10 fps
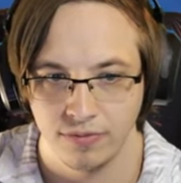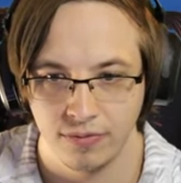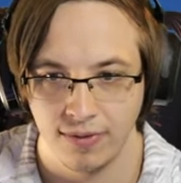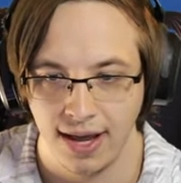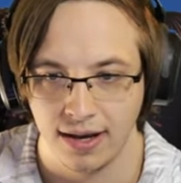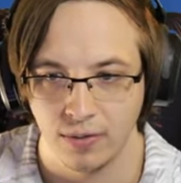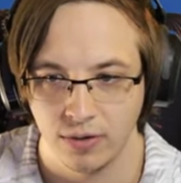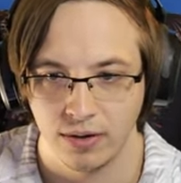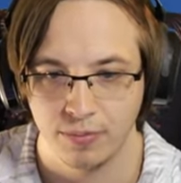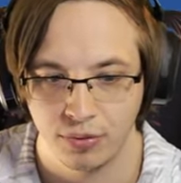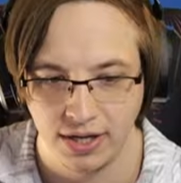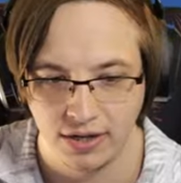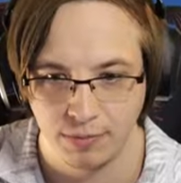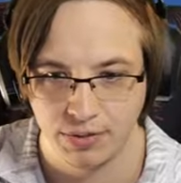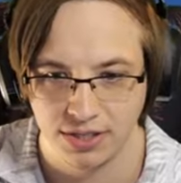ah, we're in a pretty
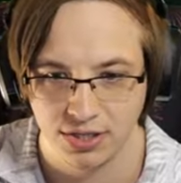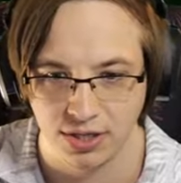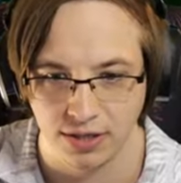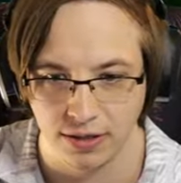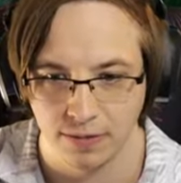good position here.